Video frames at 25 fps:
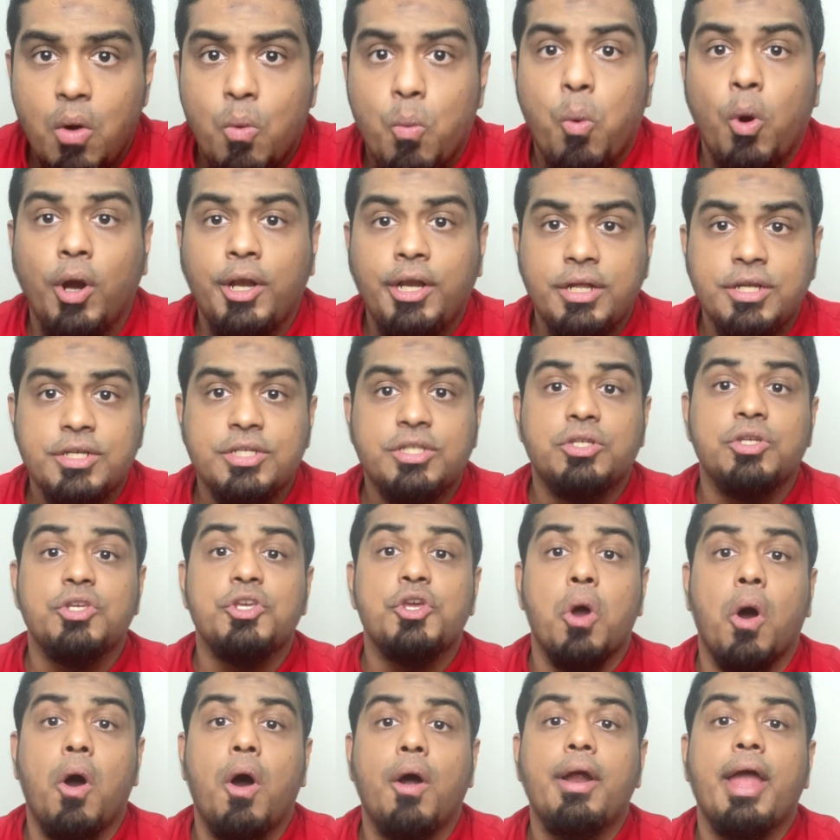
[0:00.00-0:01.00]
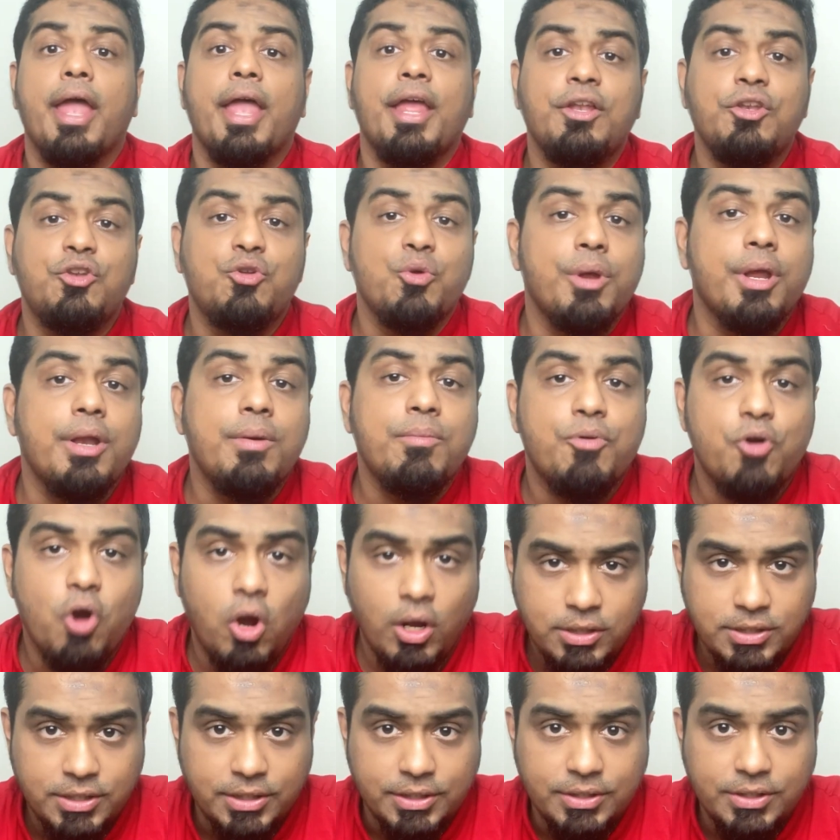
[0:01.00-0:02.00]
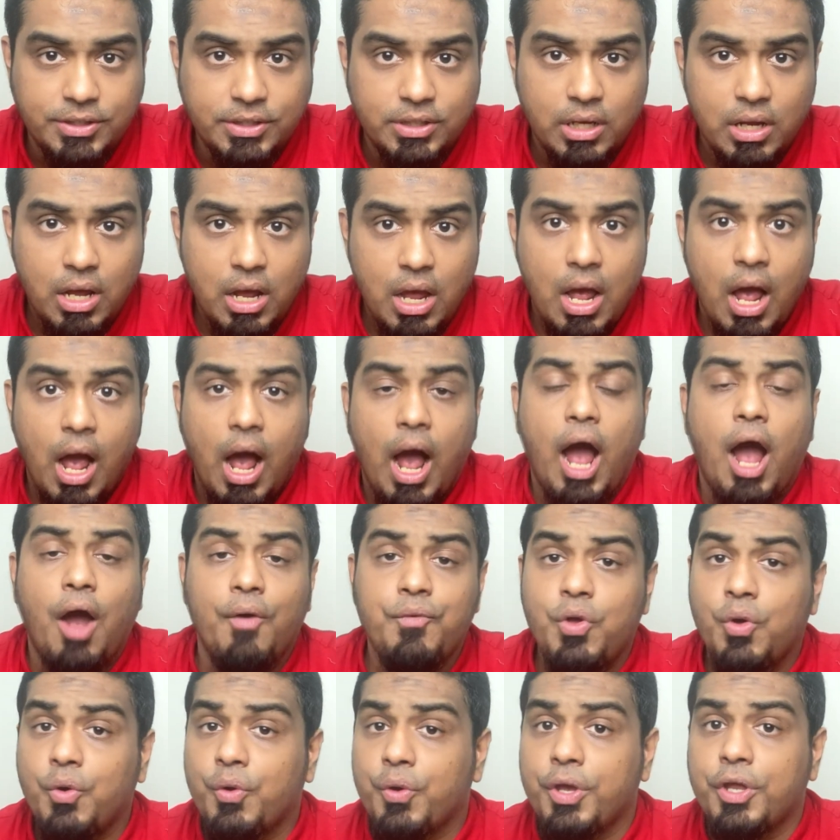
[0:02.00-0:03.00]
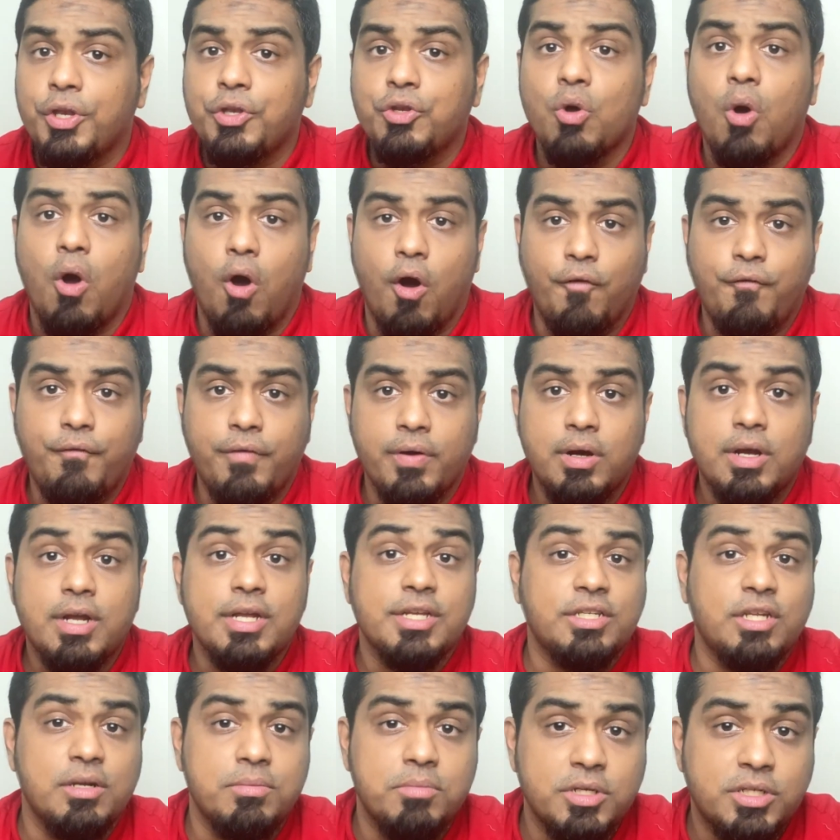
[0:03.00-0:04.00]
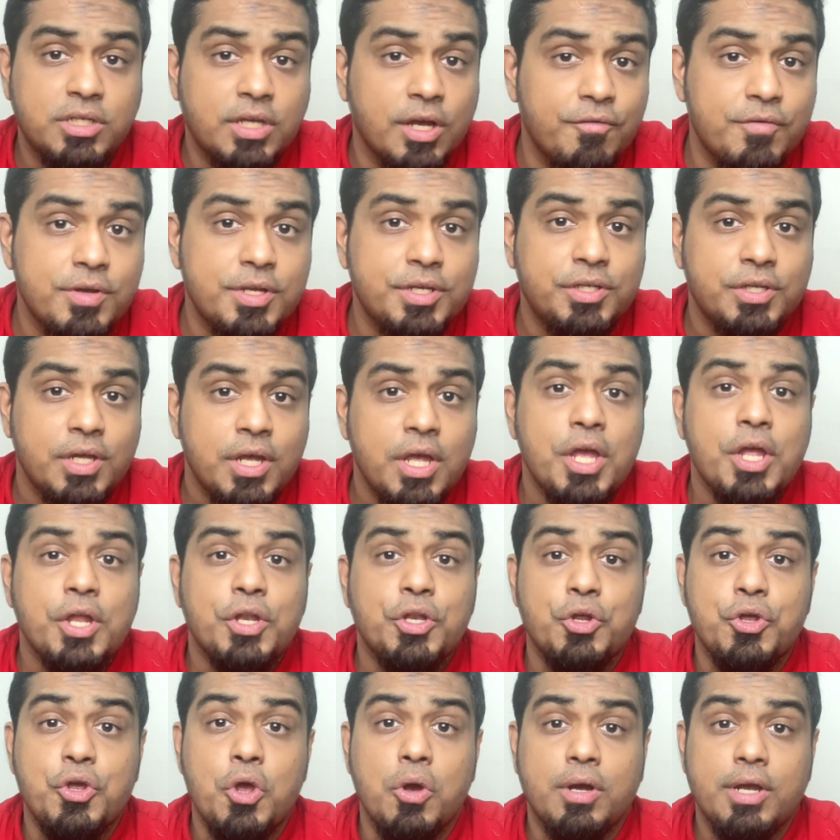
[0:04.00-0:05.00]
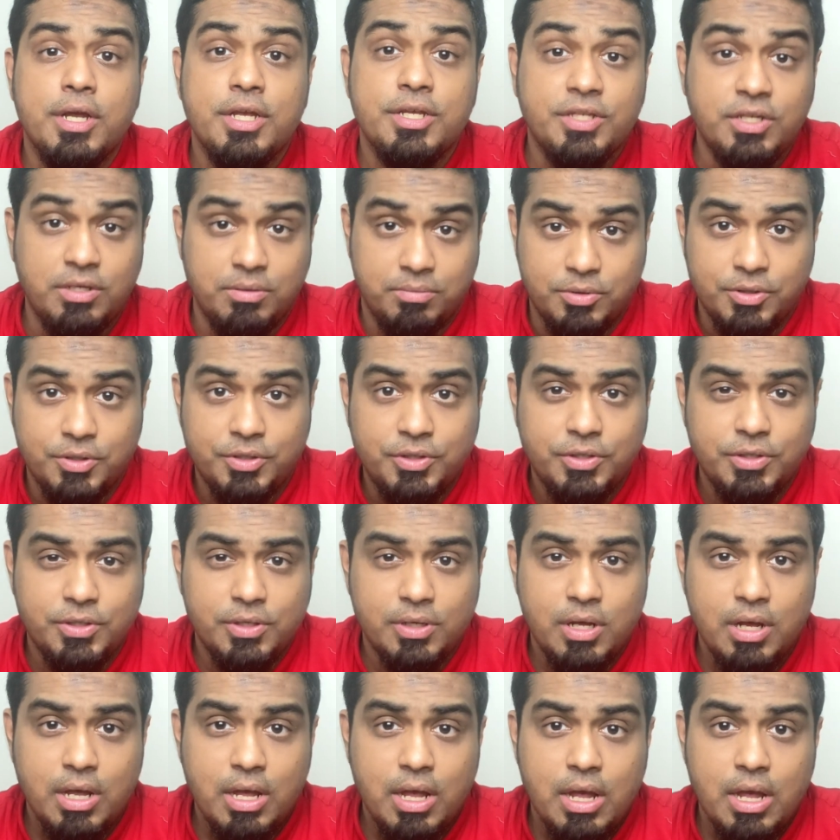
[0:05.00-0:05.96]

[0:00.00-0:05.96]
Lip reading: What is your end-to-end process? How you're going to offer customer service to your customers.